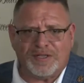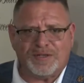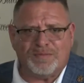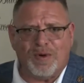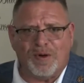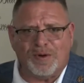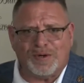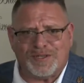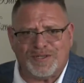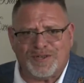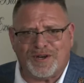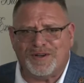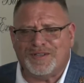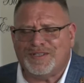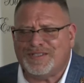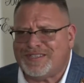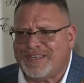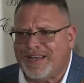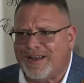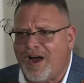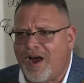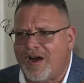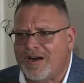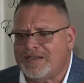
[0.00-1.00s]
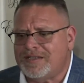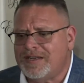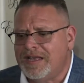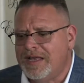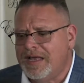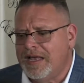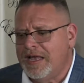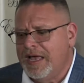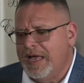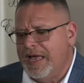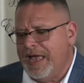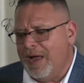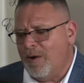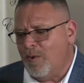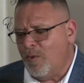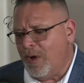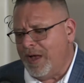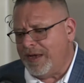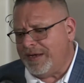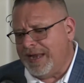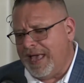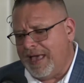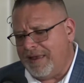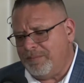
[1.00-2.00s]
smokes certain cigars and
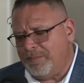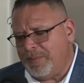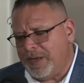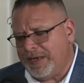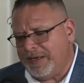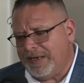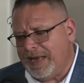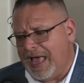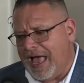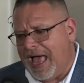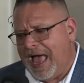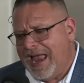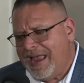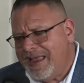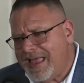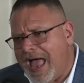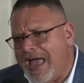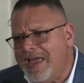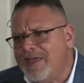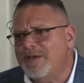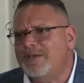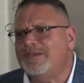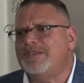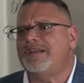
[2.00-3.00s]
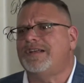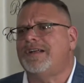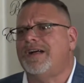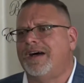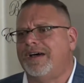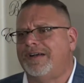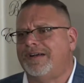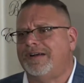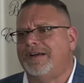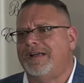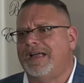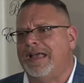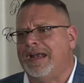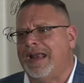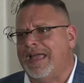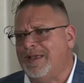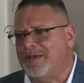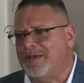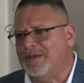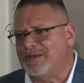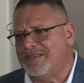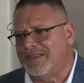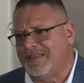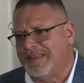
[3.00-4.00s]
whatnot, but I, I use a cutter and I
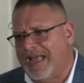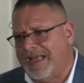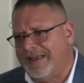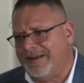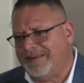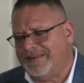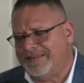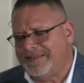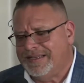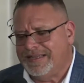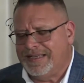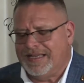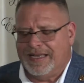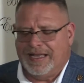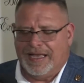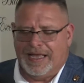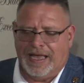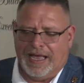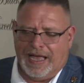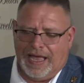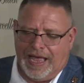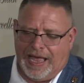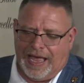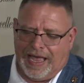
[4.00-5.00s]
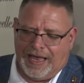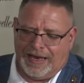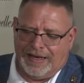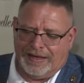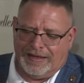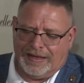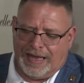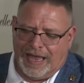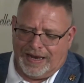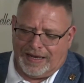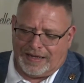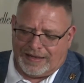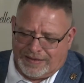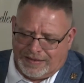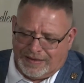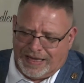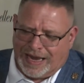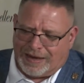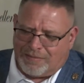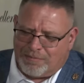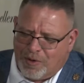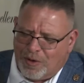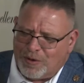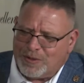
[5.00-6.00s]
use a lighter, and like
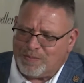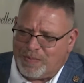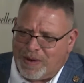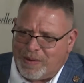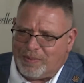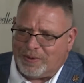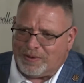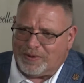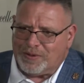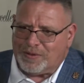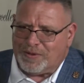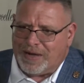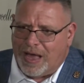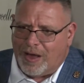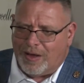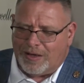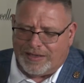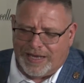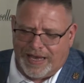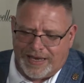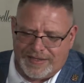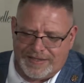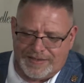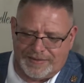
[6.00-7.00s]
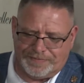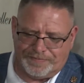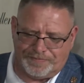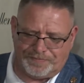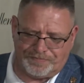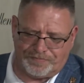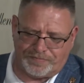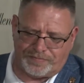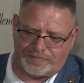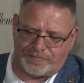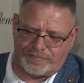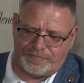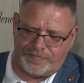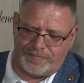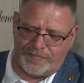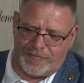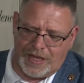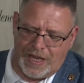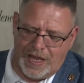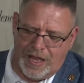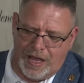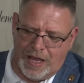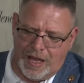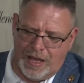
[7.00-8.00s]
like most people do nowadays.
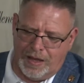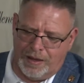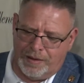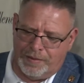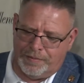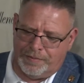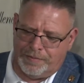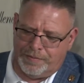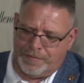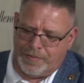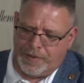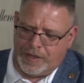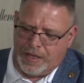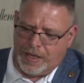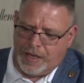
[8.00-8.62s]
Um,